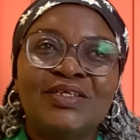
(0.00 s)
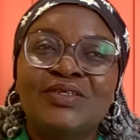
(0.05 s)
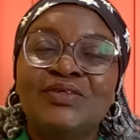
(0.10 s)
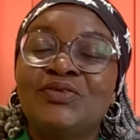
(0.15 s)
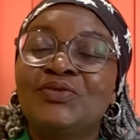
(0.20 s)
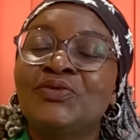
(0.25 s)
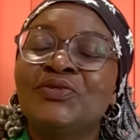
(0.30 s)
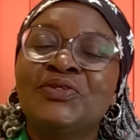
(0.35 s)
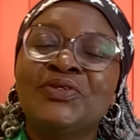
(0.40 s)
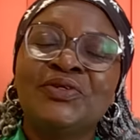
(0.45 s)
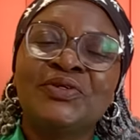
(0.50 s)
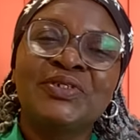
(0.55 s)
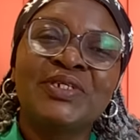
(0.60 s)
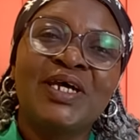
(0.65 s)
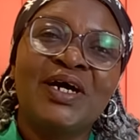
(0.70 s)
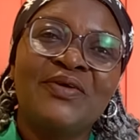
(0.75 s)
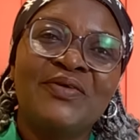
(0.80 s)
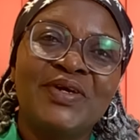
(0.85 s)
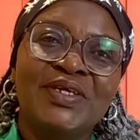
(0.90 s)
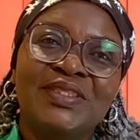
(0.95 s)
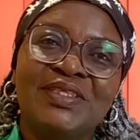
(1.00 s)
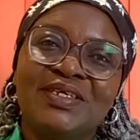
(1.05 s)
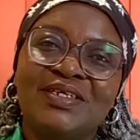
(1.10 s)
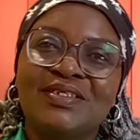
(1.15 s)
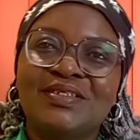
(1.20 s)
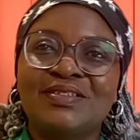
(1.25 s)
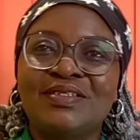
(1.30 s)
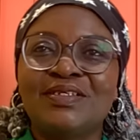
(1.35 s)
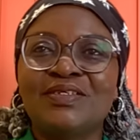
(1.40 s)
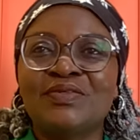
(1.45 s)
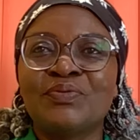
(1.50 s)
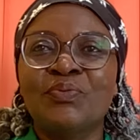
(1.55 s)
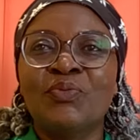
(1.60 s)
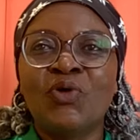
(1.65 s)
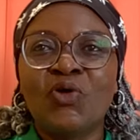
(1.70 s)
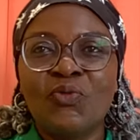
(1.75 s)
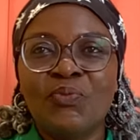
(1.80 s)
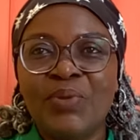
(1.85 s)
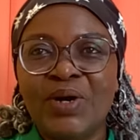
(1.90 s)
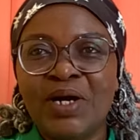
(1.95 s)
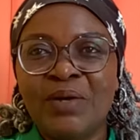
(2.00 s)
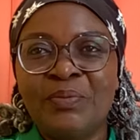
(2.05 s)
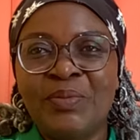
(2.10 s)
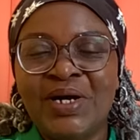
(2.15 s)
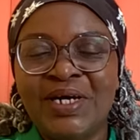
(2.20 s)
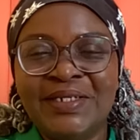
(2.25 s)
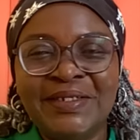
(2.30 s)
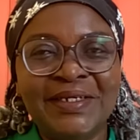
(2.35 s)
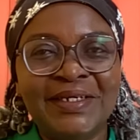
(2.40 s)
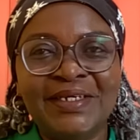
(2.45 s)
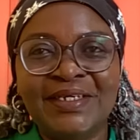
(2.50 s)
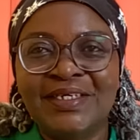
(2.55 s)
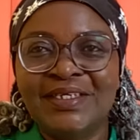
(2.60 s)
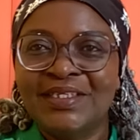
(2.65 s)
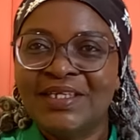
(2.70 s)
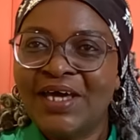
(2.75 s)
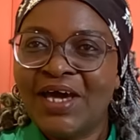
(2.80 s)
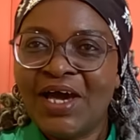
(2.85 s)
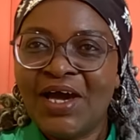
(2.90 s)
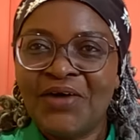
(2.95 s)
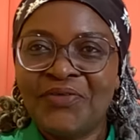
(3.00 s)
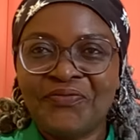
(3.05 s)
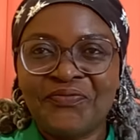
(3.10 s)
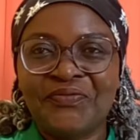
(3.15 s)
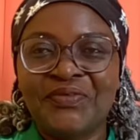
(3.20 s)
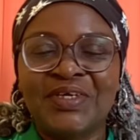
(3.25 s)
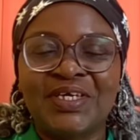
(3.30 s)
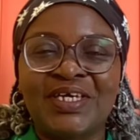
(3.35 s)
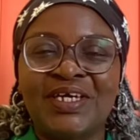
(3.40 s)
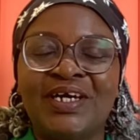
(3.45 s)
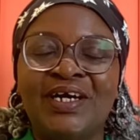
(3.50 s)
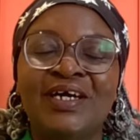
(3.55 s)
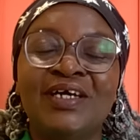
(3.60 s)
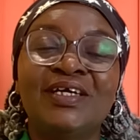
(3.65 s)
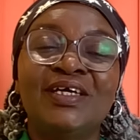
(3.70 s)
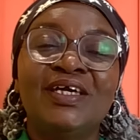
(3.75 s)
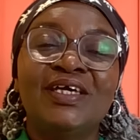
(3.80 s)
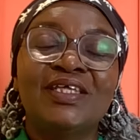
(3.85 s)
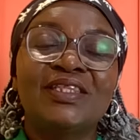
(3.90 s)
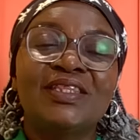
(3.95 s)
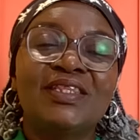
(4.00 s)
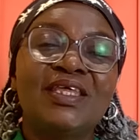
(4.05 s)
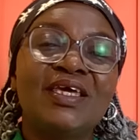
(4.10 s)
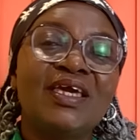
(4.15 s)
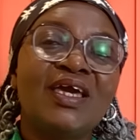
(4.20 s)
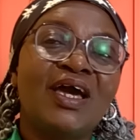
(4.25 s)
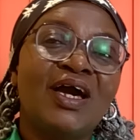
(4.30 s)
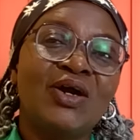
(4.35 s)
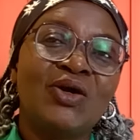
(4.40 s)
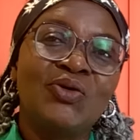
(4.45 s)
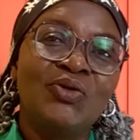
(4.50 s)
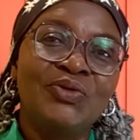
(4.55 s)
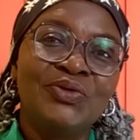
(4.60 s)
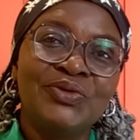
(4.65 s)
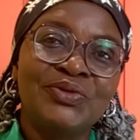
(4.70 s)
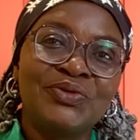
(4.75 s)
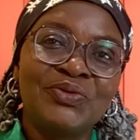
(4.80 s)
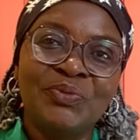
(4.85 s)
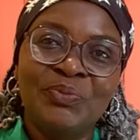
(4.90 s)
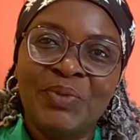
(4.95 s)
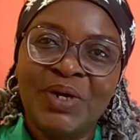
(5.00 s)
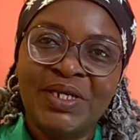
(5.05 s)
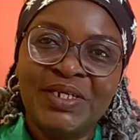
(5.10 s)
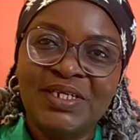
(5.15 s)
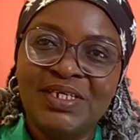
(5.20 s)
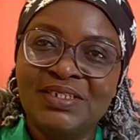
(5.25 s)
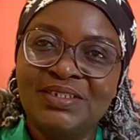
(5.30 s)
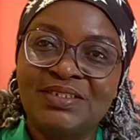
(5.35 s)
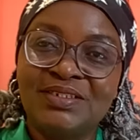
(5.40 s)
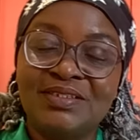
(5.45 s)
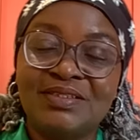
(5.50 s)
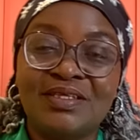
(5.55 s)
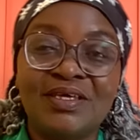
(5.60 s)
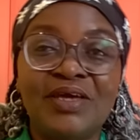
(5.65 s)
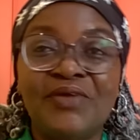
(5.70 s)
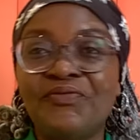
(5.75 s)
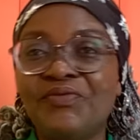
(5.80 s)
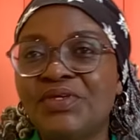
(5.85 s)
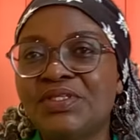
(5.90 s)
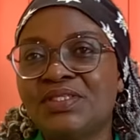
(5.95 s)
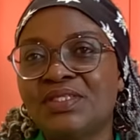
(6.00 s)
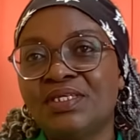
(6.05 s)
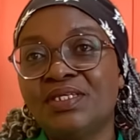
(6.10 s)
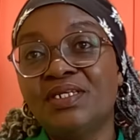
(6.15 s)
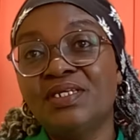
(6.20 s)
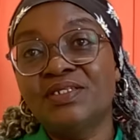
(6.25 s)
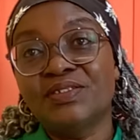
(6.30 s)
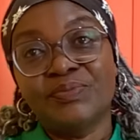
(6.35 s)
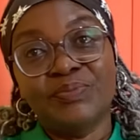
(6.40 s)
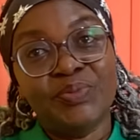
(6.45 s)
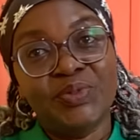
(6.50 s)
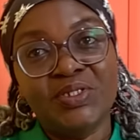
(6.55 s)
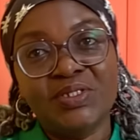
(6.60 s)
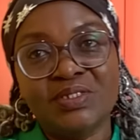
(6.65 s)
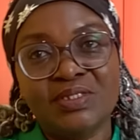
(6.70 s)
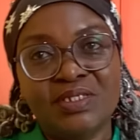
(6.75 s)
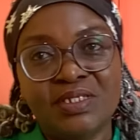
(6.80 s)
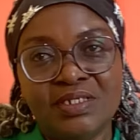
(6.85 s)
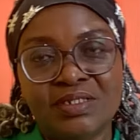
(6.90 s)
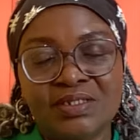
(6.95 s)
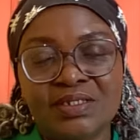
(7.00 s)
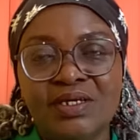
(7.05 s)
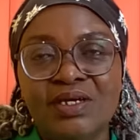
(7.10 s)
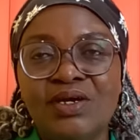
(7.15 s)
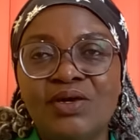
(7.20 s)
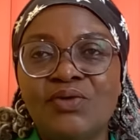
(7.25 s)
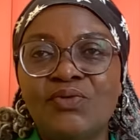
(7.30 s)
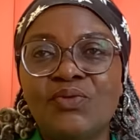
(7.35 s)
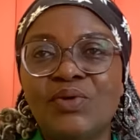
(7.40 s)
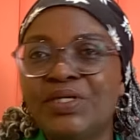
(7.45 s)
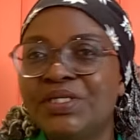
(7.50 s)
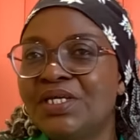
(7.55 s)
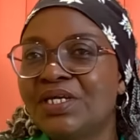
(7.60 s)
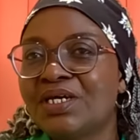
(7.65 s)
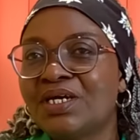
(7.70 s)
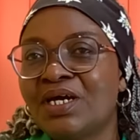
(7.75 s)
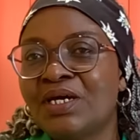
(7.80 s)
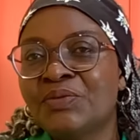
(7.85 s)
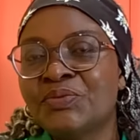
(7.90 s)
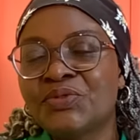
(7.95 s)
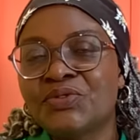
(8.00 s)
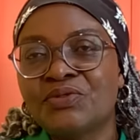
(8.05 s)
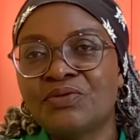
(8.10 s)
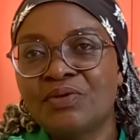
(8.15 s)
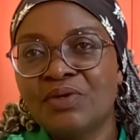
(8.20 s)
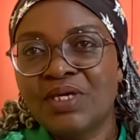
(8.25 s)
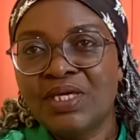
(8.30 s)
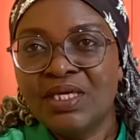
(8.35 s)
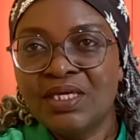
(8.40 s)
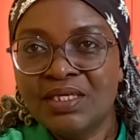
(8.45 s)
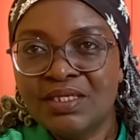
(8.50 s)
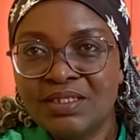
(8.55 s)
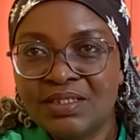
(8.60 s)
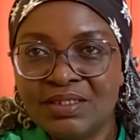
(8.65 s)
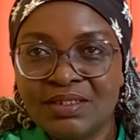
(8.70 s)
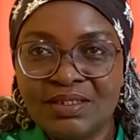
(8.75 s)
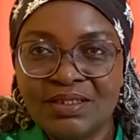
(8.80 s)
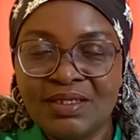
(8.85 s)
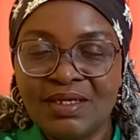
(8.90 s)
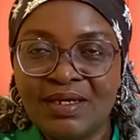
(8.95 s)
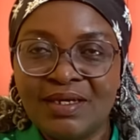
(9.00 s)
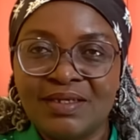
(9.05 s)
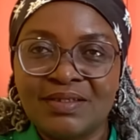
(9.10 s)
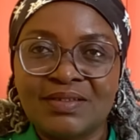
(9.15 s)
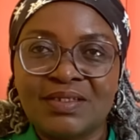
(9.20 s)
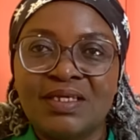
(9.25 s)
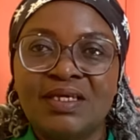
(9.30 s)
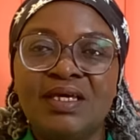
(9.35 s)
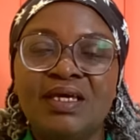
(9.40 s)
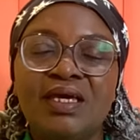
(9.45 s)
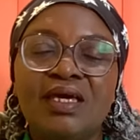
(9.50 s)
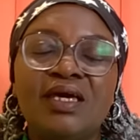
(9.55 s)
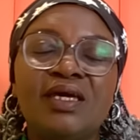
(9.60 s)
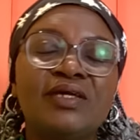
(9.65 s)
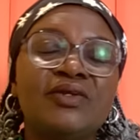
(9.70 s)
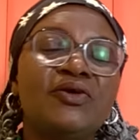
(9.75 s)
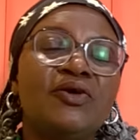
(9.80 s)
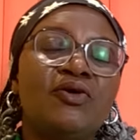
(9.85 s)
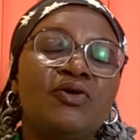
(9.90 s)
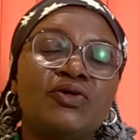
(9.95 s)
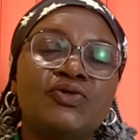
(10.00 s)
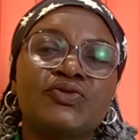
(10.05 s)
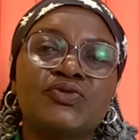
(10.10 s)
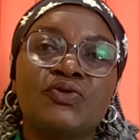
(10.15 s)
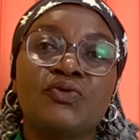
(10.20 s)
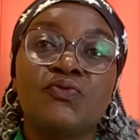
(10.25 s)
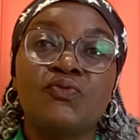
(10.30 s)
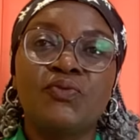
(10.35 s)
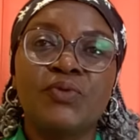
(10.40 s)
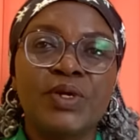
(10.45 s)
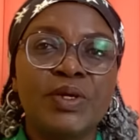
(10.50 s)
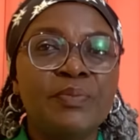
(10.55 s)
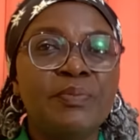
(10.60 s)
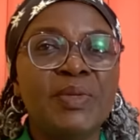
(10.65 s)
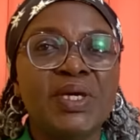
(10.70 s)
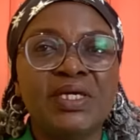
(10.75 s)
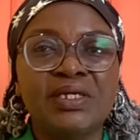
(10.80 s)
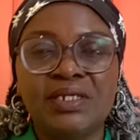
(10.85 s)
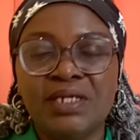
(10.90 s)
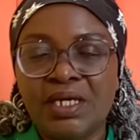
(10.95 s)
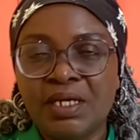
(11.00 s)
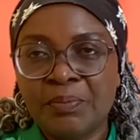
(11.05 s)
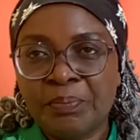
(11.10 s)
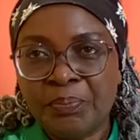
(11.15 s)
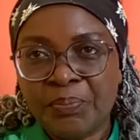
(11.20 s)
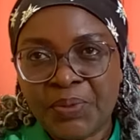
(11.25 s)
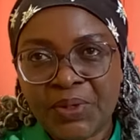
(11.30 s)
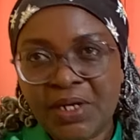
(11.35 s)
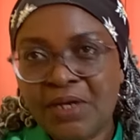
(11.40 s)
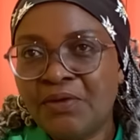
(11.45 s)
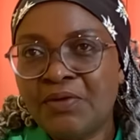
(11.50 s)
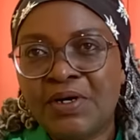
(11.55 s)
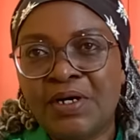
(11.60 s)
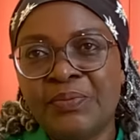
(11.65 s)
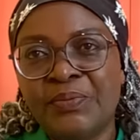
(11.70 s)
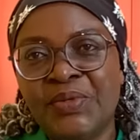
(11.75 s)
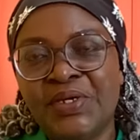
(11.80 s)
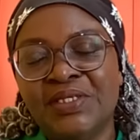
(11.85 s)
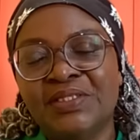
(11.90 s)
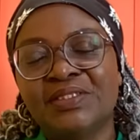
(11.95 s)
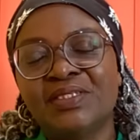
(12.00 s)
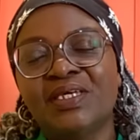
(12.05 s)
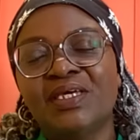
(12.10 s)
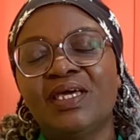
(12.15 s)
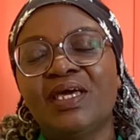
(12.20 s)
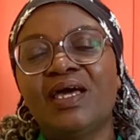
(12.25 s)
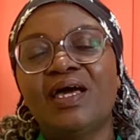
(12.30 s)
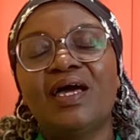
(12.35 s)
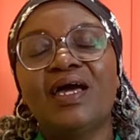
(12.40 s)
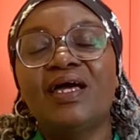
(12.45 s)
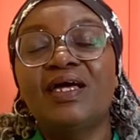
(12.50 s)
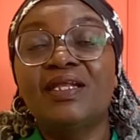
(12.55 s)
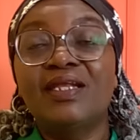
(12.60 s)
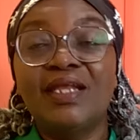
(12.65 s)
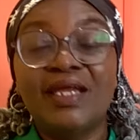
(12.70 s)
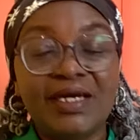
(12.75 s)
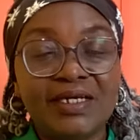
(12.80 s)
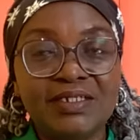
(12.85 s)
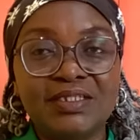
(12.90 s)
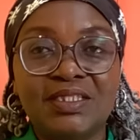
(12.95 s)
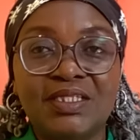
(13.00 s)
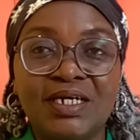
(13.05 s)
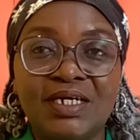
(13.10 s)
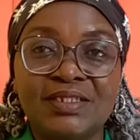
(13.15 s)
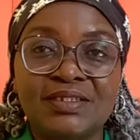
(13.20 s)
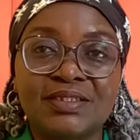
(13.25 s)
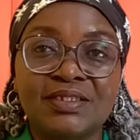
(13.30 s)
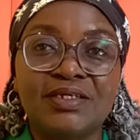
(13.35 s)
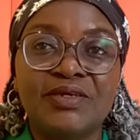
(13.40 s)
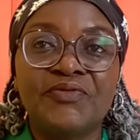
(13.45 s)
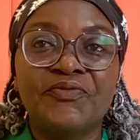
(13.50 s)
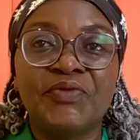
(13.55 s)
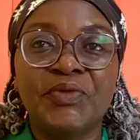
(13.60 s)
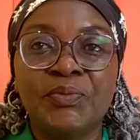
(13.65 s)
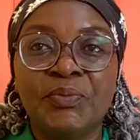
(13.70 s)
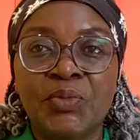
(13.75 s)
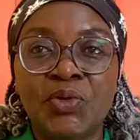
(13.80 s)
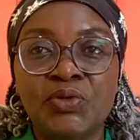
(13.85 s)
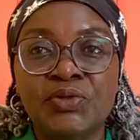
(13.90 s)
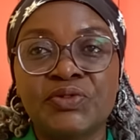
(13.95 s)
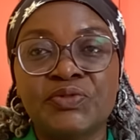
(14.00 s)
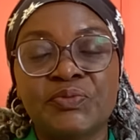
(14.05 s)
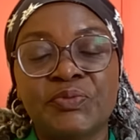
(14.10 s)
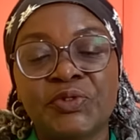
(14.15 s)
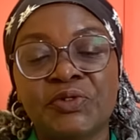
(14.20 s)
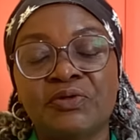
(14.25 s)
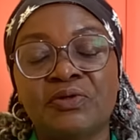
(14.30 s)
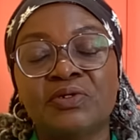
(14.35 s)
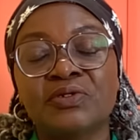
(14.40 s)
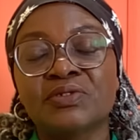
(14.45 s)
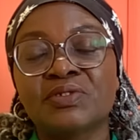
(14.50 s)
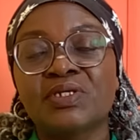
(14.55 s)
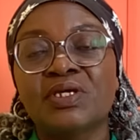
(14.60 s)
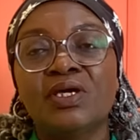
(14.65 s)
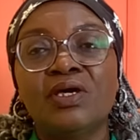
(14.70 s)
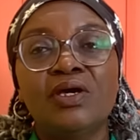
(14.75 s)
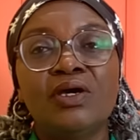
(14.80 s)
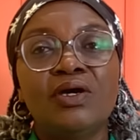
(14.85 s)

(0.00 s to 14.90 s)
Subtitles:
You know, nowadays, this mobile money in Africa, they are going to manage it. Everything is business when it comes to AES. And also women empowerment. I like that even most, because